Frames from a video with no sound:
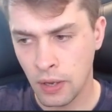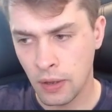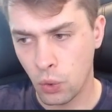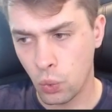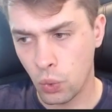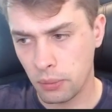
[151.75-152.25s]

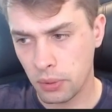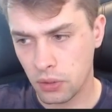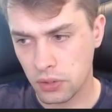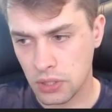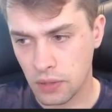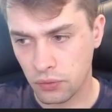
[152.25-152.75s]
Well, because
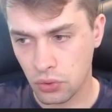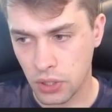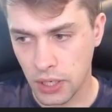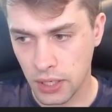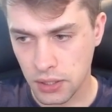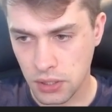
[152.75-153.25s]
after
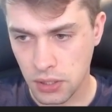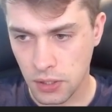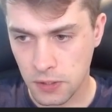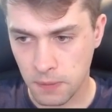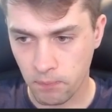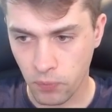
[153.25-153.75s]

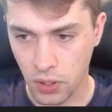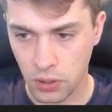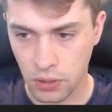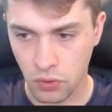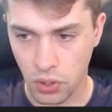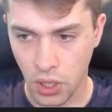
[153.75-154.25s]
a6, the
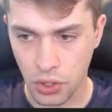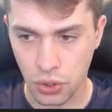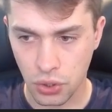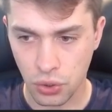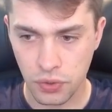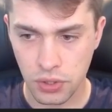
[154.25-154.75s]
variation
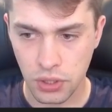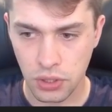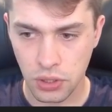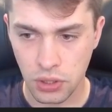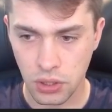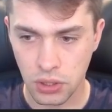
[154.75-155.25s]
of
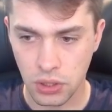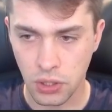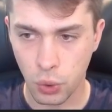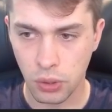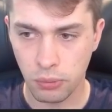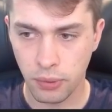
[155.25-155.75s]
cd, ed,
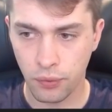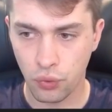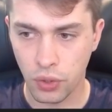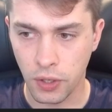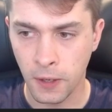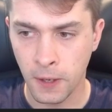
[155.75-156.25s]
queen
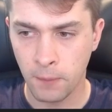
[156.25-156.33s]
b3